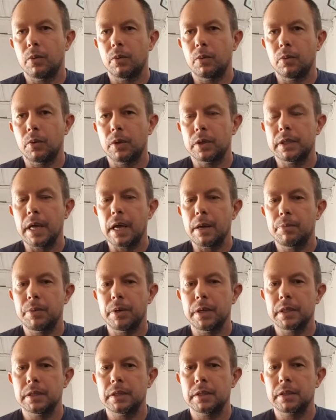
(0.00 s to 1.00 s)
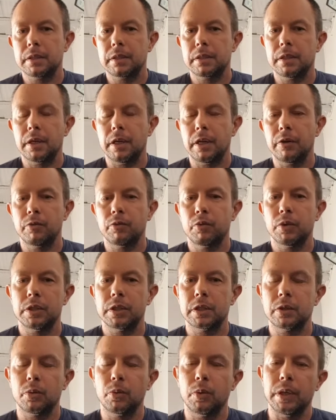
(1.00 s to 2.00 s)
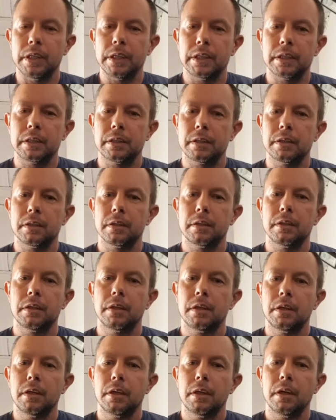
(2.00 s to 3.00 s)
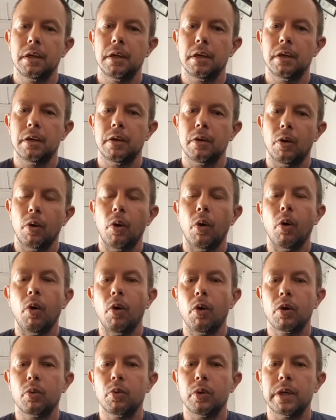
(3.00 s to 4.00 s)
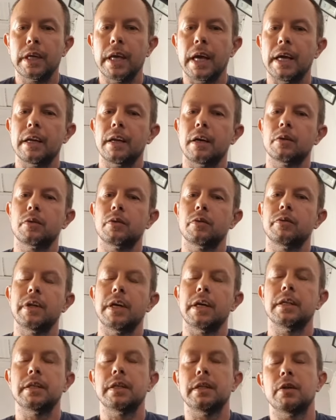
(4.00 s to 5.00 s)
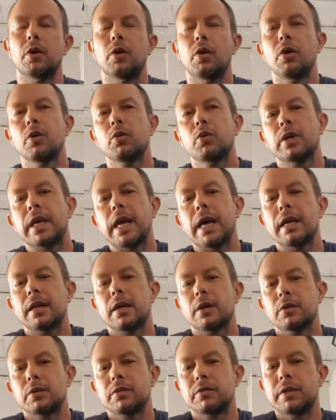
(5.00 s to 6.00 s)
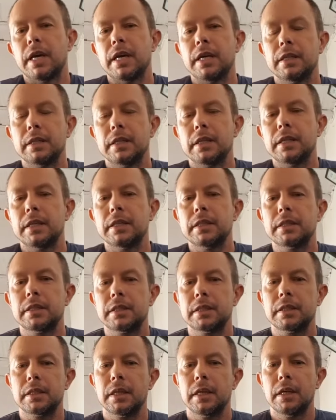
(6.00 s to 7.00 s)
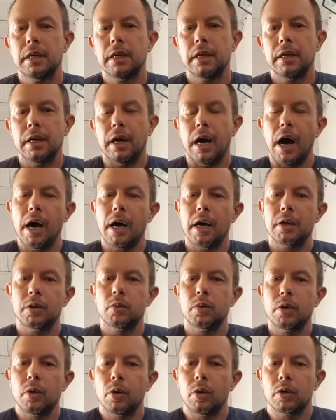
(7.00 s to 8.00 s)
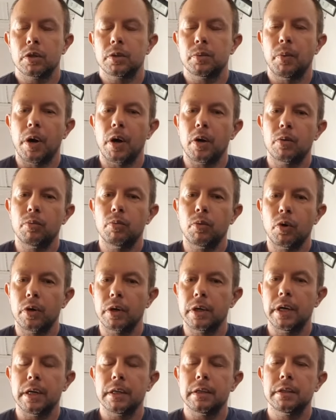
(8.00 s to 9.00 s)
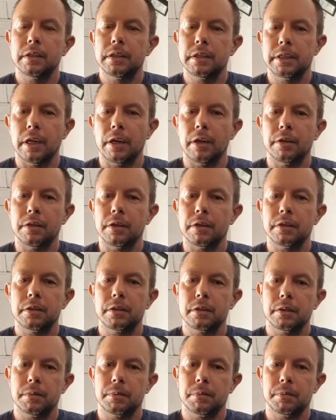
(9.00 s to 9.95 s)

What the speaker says: What happens if we squeeze all we can out of the engine? All we can out of the engine is 100 horsepower more than cylinders.